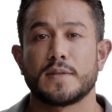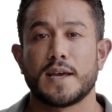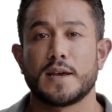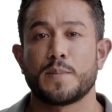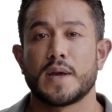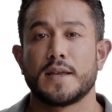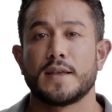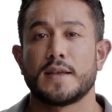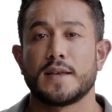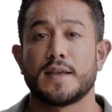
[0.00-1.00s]
data
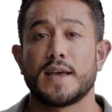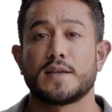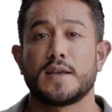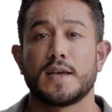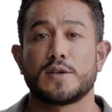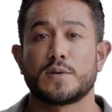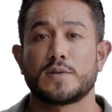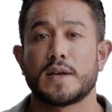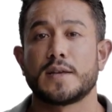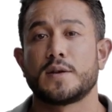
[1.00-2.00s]
mining in the educational
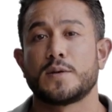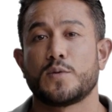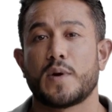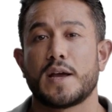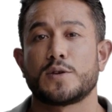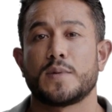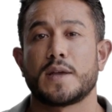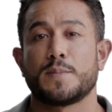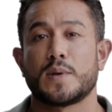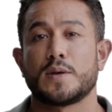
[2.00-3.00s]
sector gradually
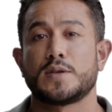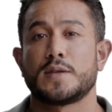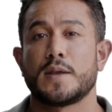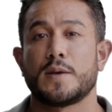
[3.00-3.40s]
emerged,